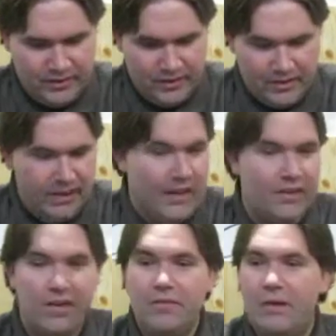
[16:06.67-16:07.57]
That's the kind
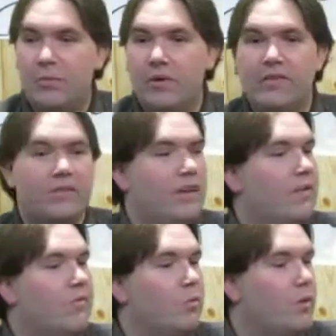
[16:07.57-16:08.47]
of love he wants us to
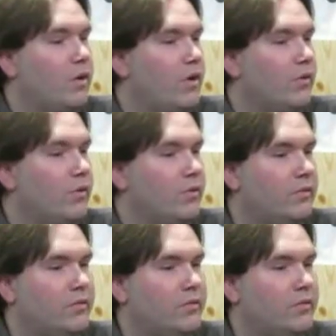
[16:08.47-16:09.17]
have for one another.